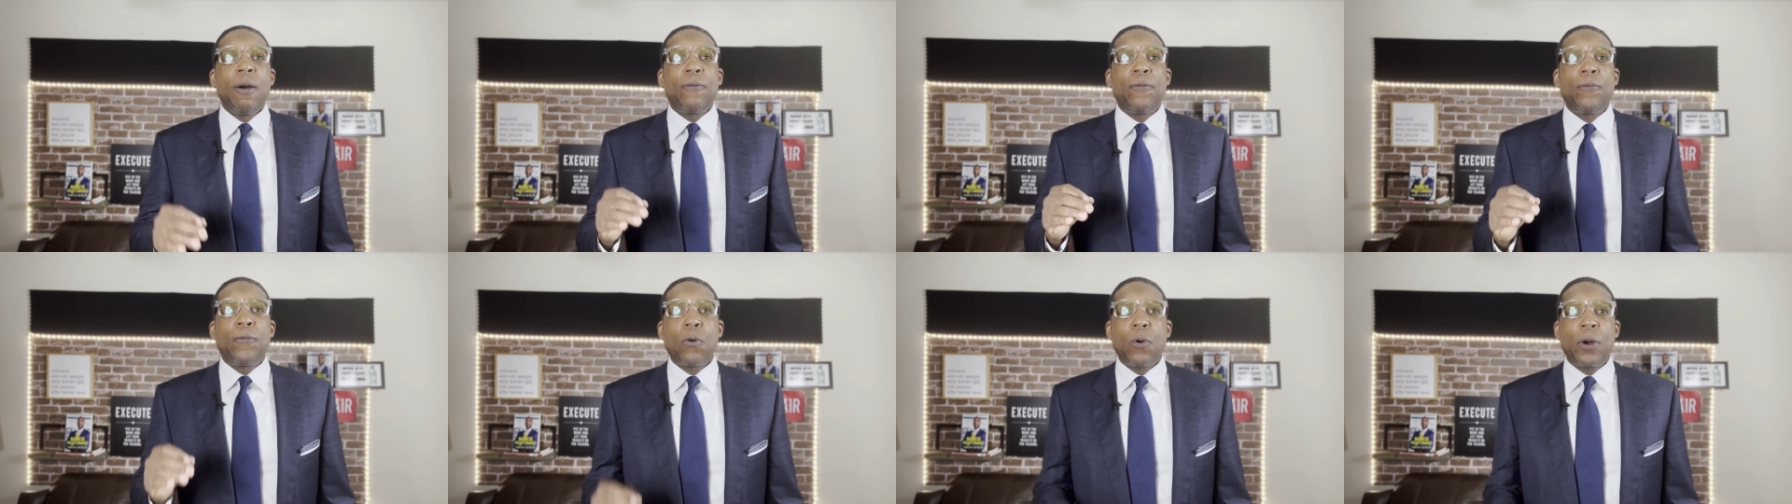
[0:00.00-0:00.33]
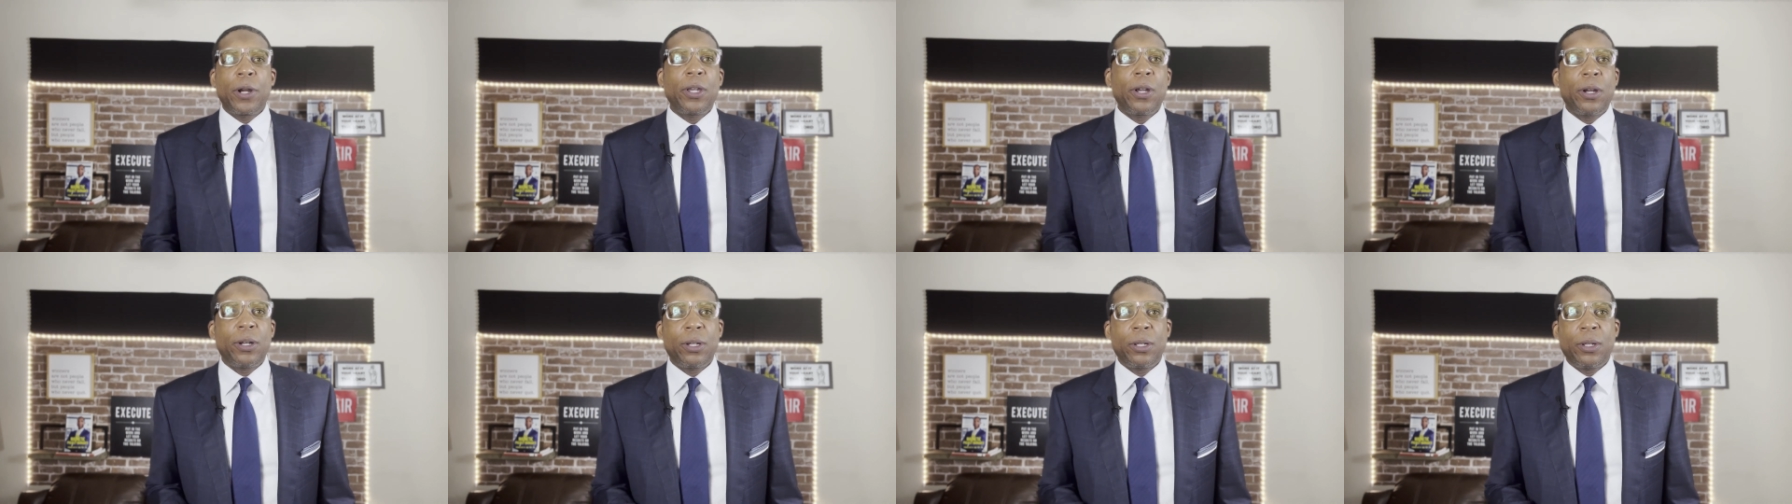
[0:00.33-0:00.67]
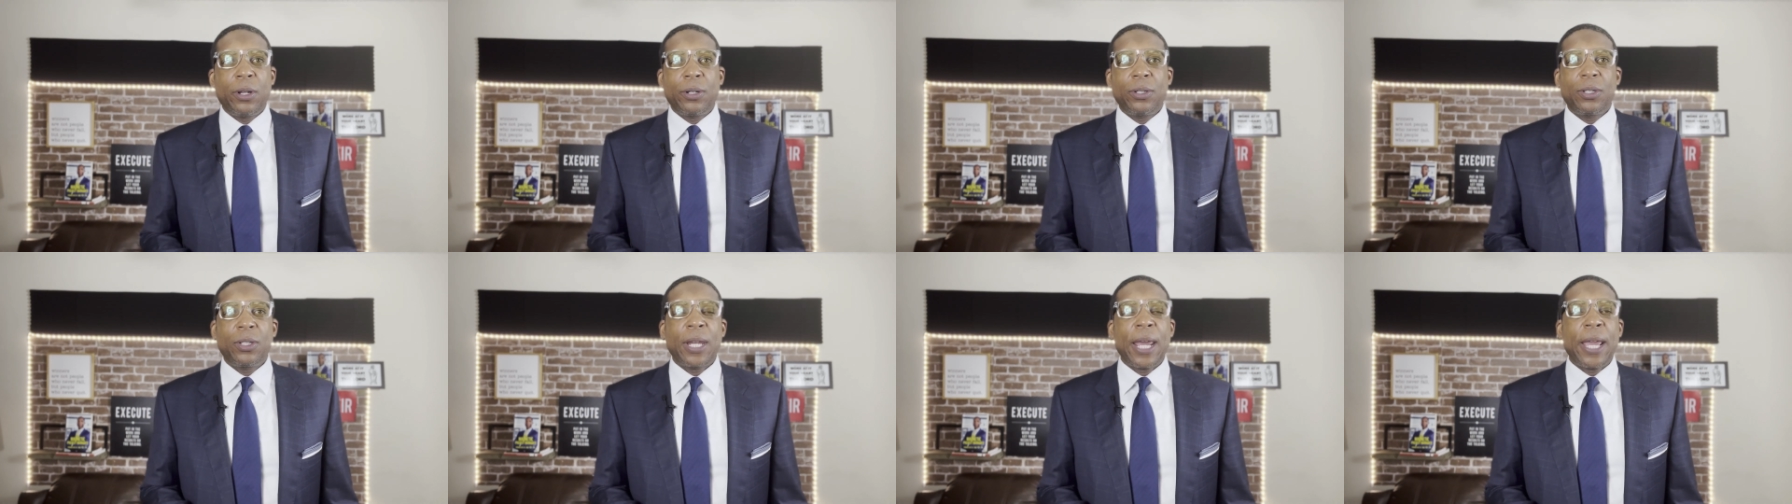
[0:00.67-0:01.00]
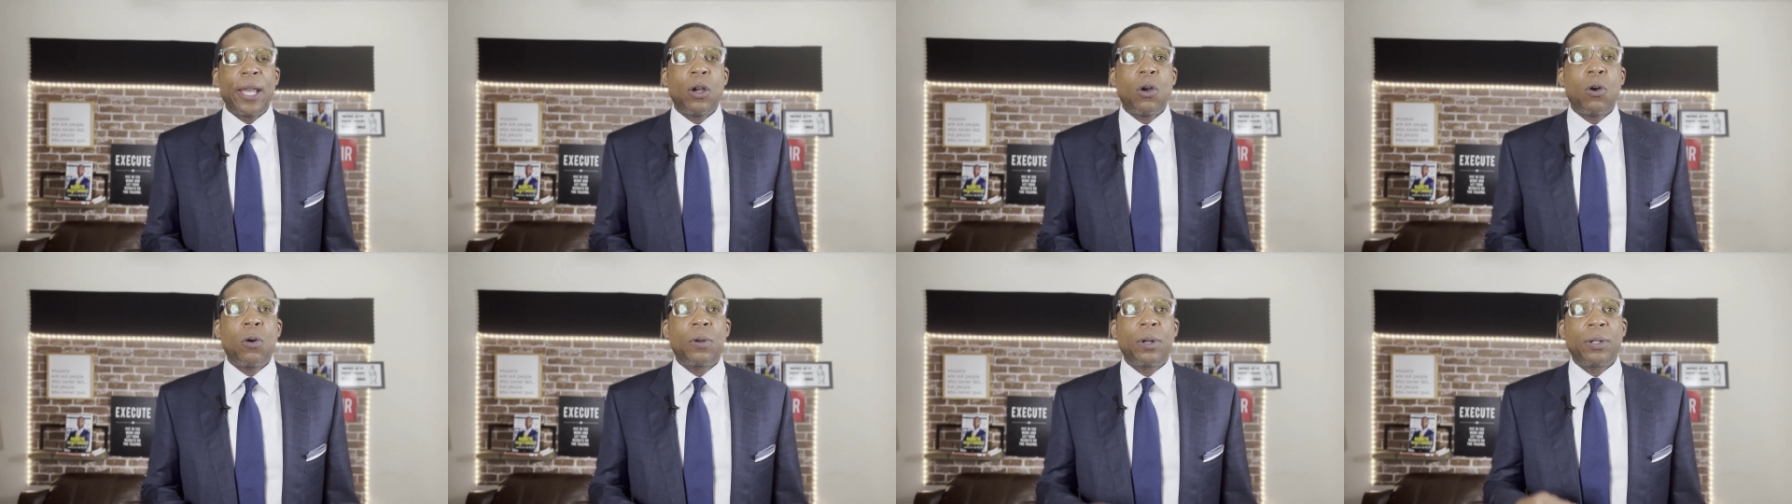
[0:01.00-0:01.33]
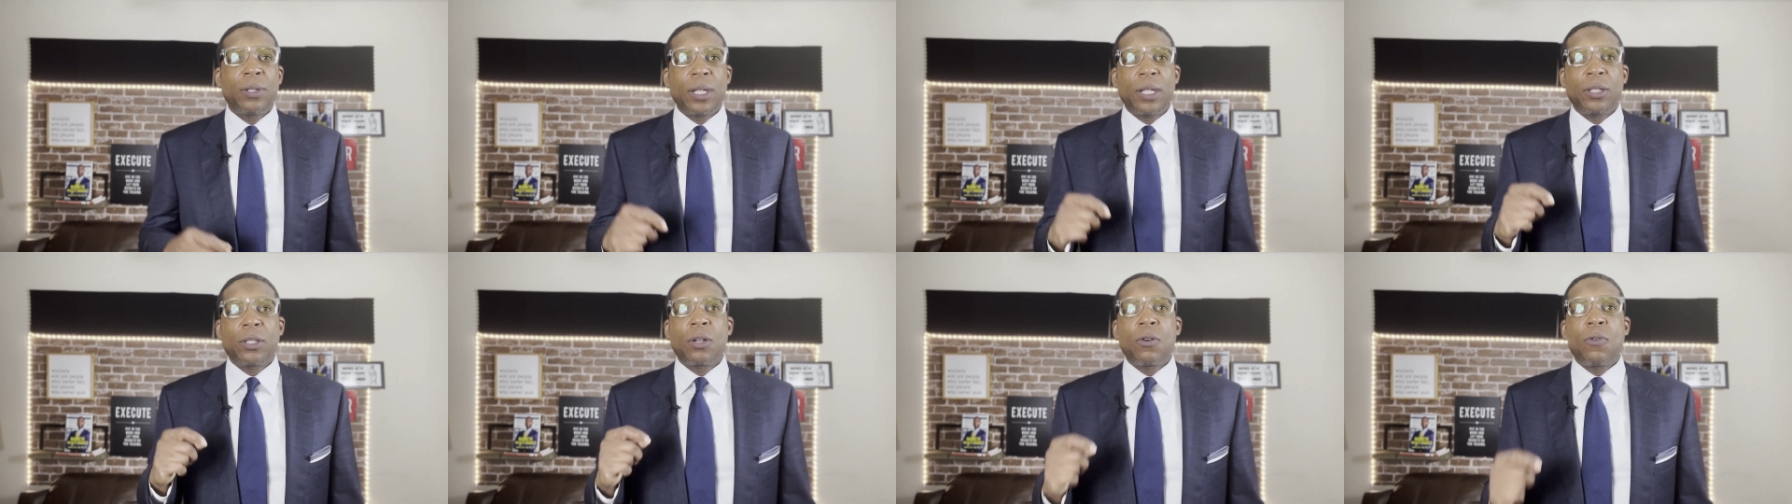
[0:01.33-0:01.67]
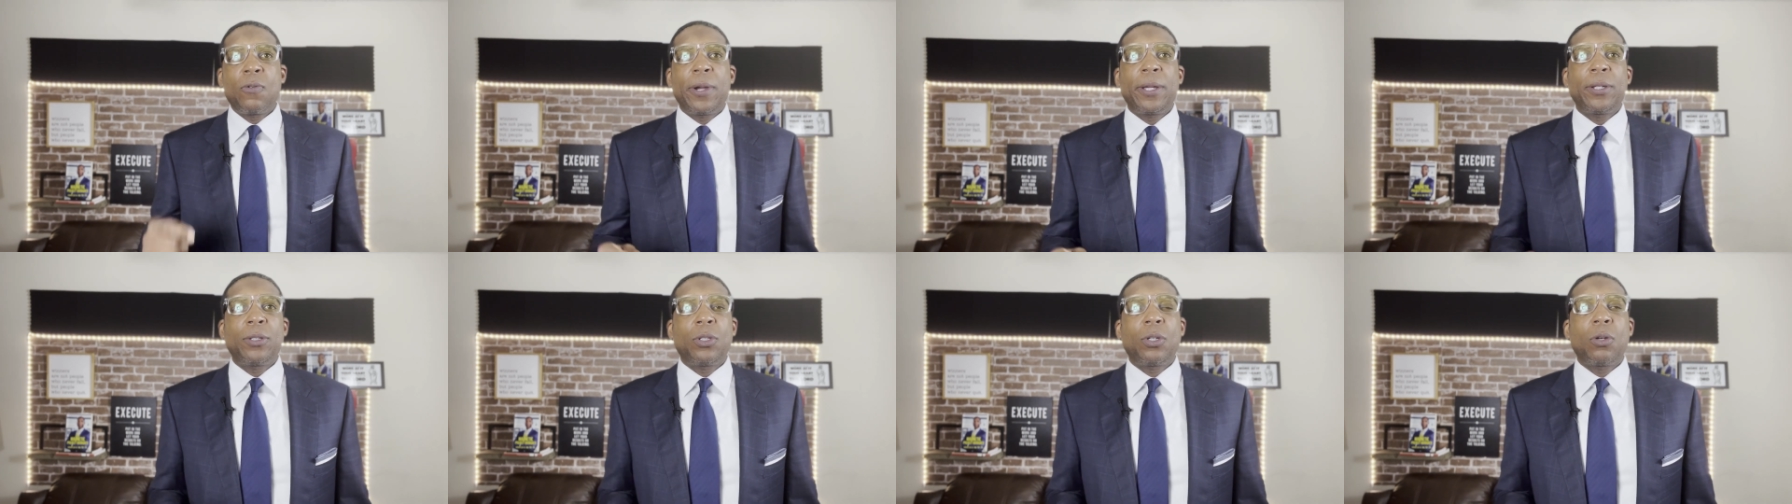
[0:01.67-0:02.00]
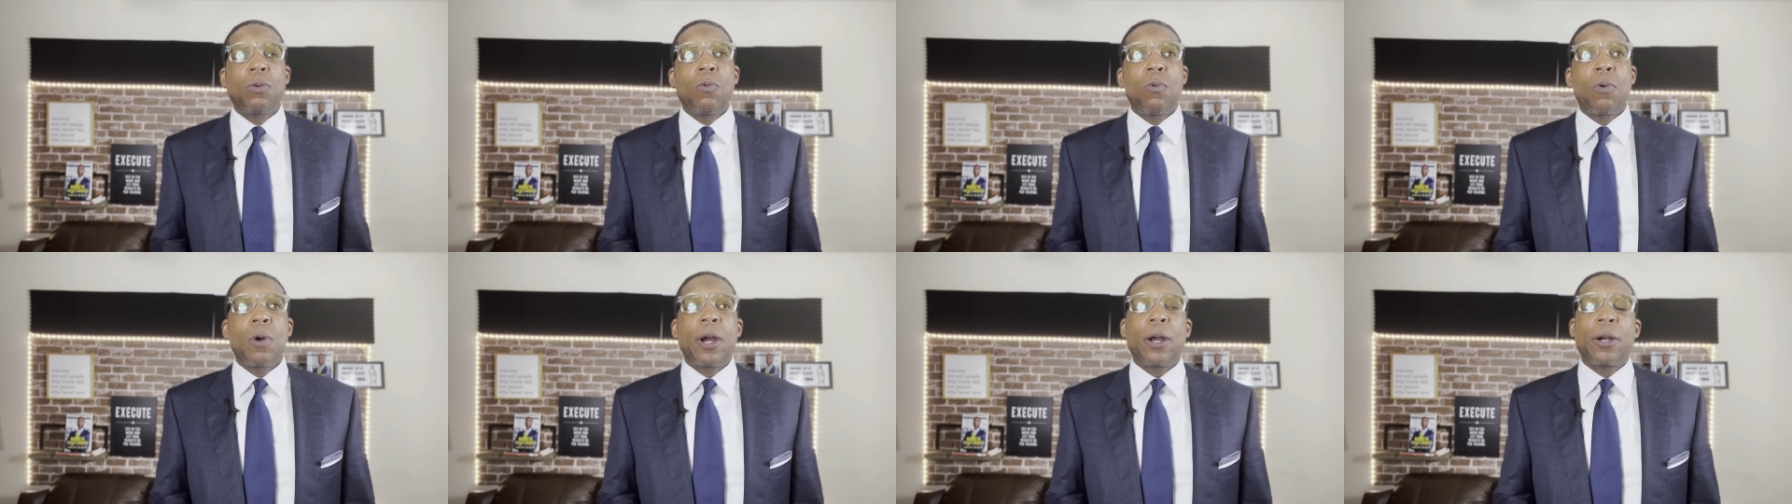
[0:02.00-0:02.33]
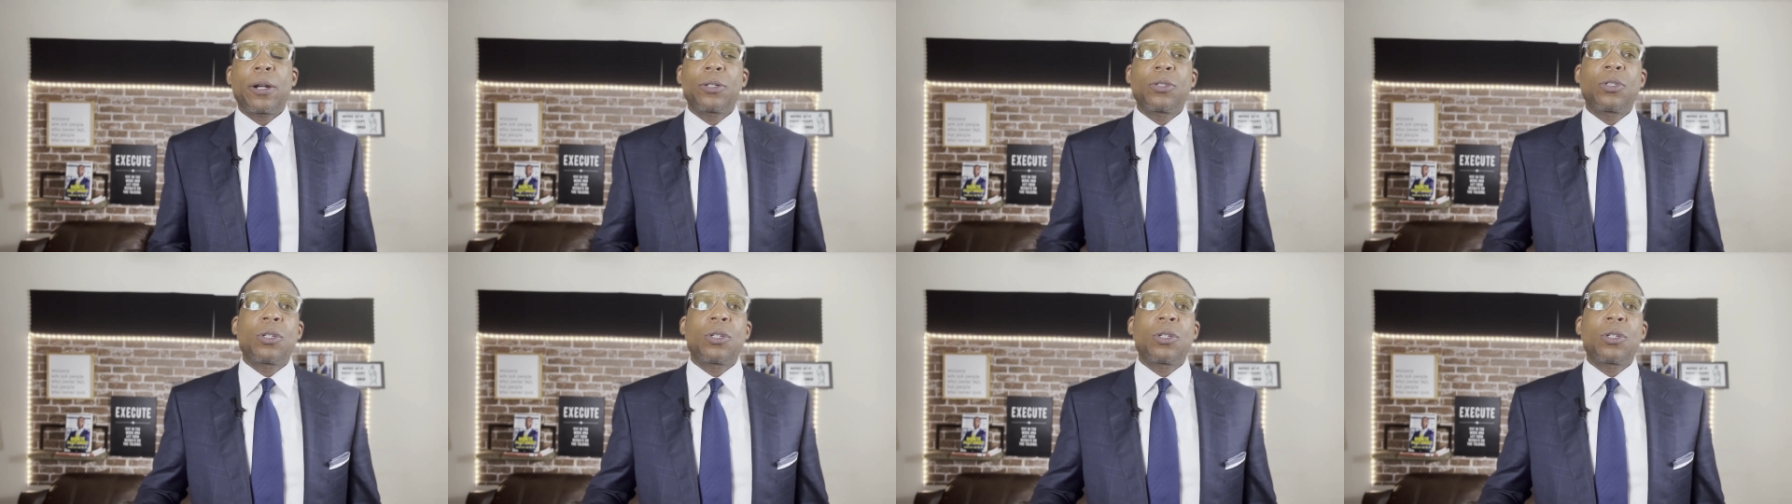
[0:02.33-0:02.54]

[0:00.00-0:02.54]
for your, your stakeholders that's going to work.